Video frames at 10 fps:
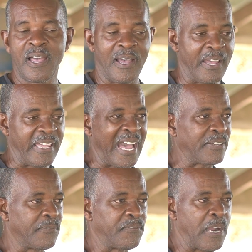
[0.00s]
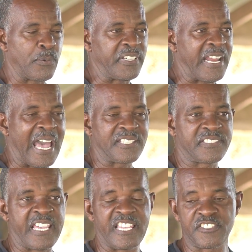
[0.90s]
I had a very
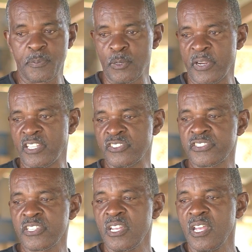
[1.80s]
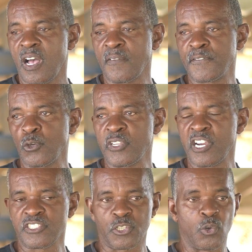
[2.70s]
nasty experience a few
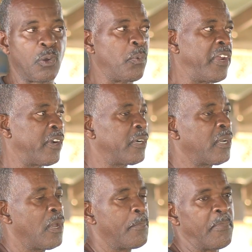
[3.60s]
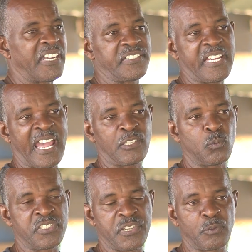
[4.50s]
years ago where my tank
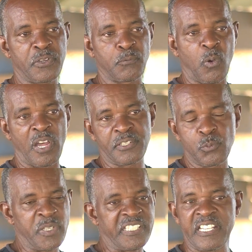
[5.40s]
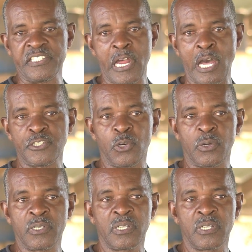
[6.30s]
was out of water. We did not know.